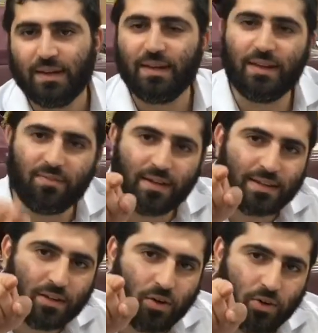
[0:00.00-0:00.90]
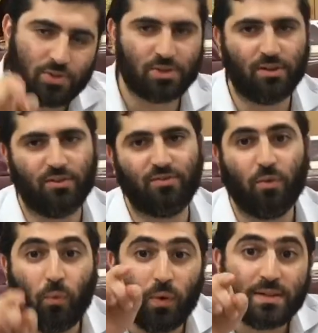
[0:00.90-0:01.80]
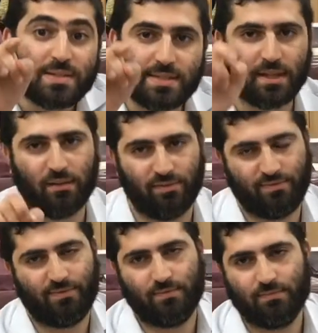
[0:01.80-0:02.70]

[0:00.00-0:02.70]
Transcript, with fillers: even at the cost of oneself.